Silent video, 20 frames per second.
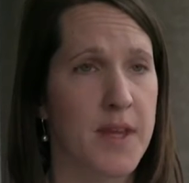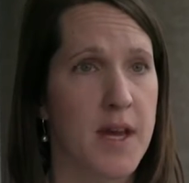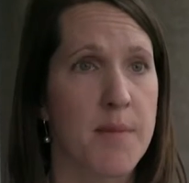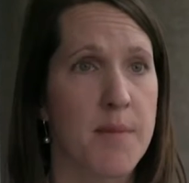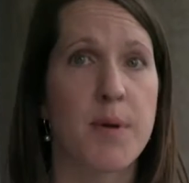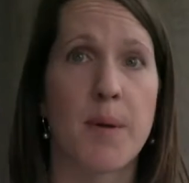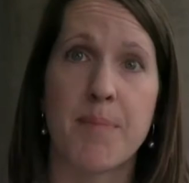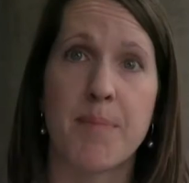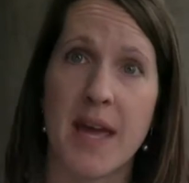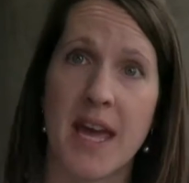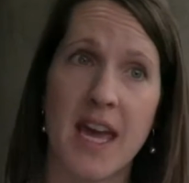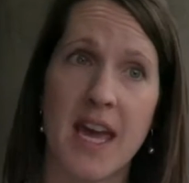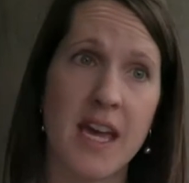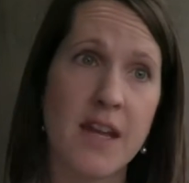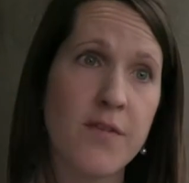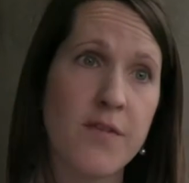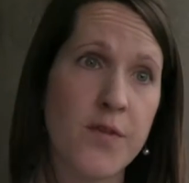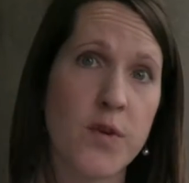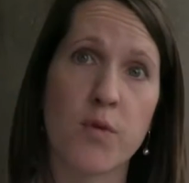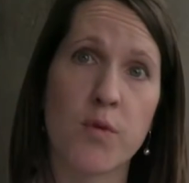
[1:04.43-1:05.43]

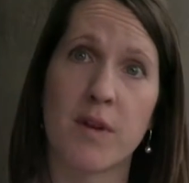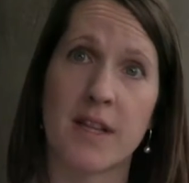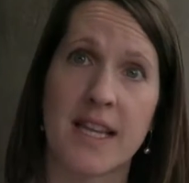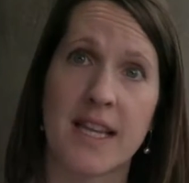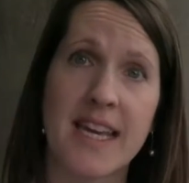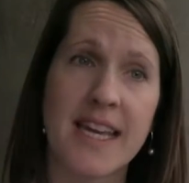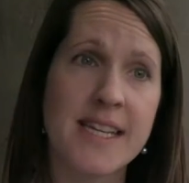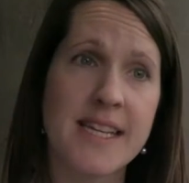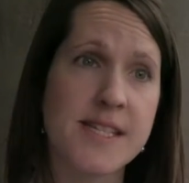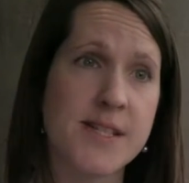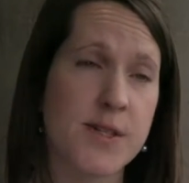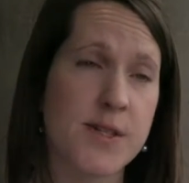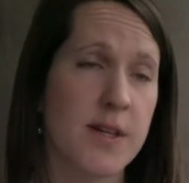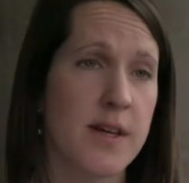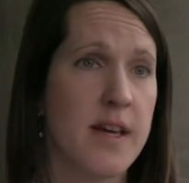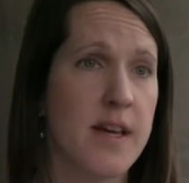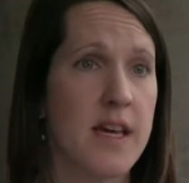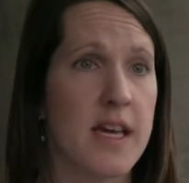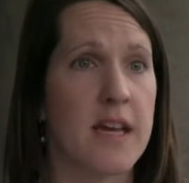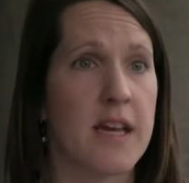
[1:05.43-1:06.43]
prepared for release,
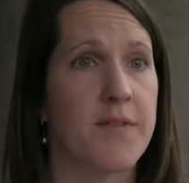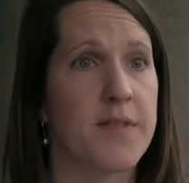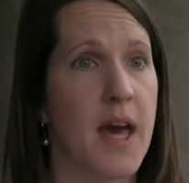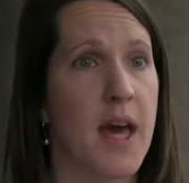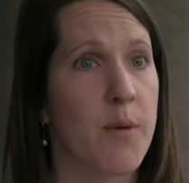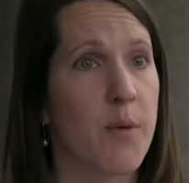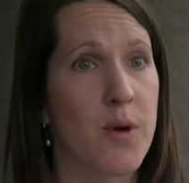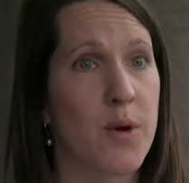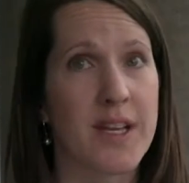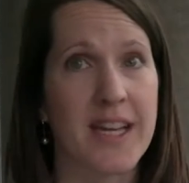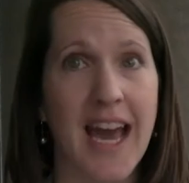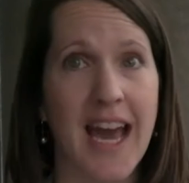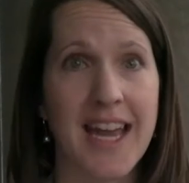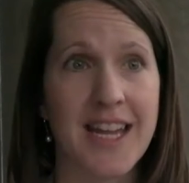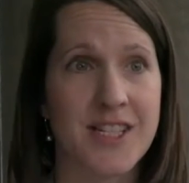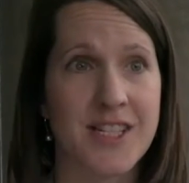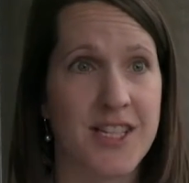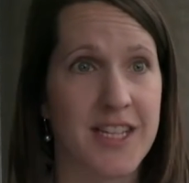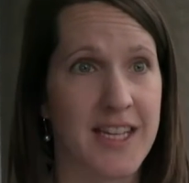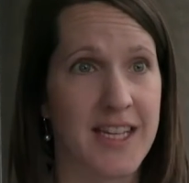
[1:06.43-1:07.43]
if they were
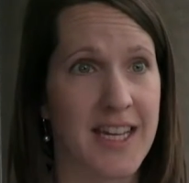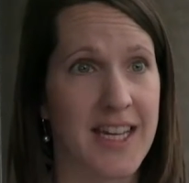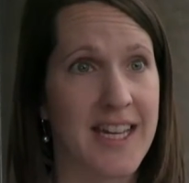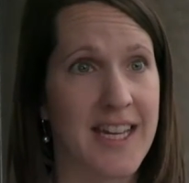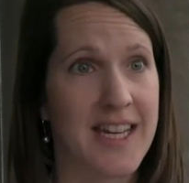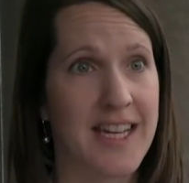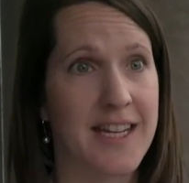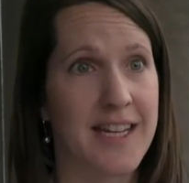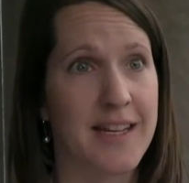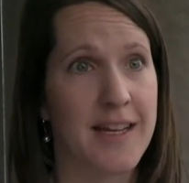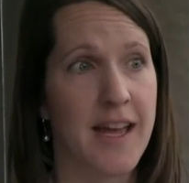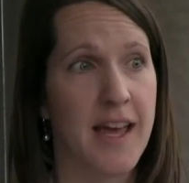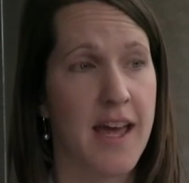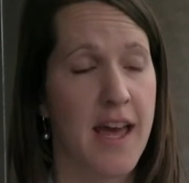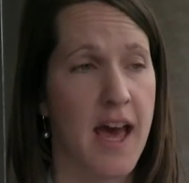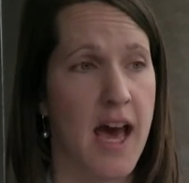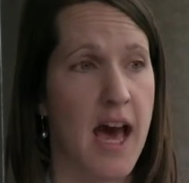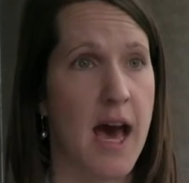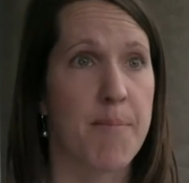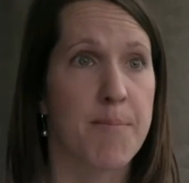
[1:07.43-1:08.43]
engaging in
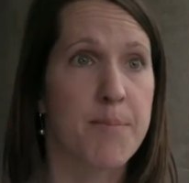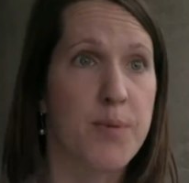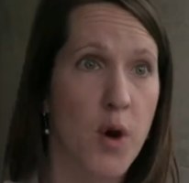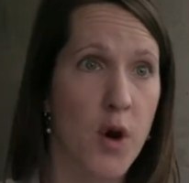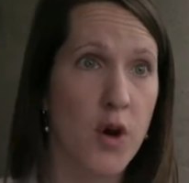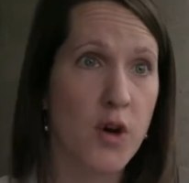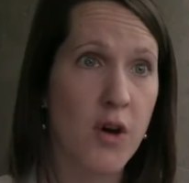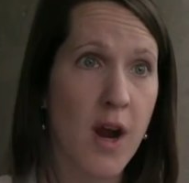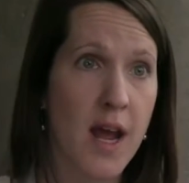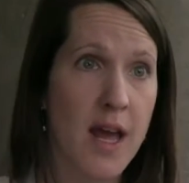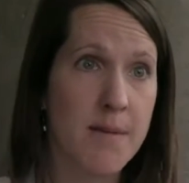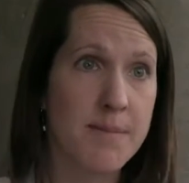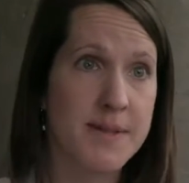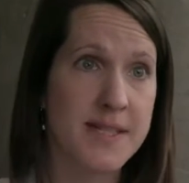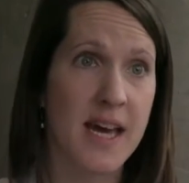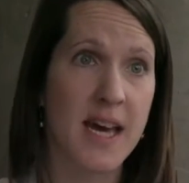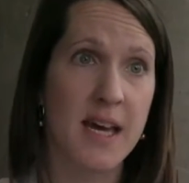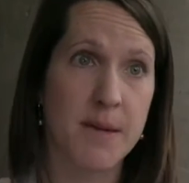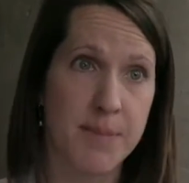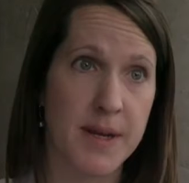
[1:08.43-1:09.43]
programs
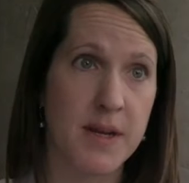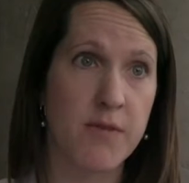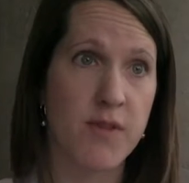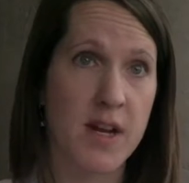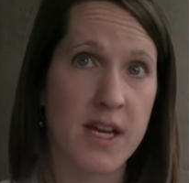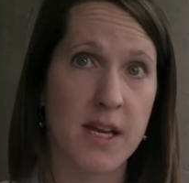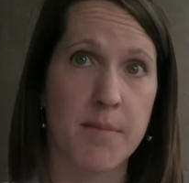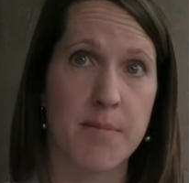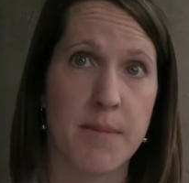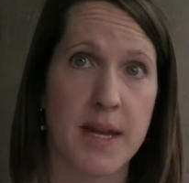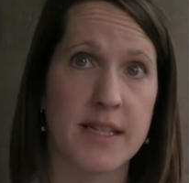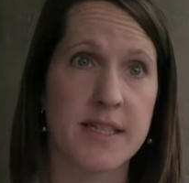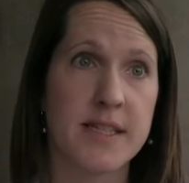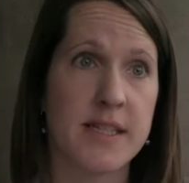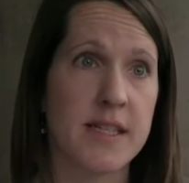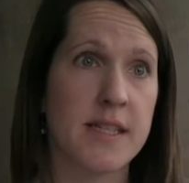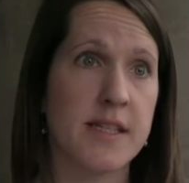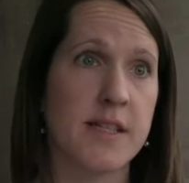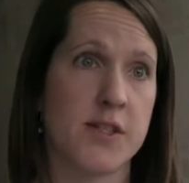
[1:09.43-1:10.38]
that had been recommended.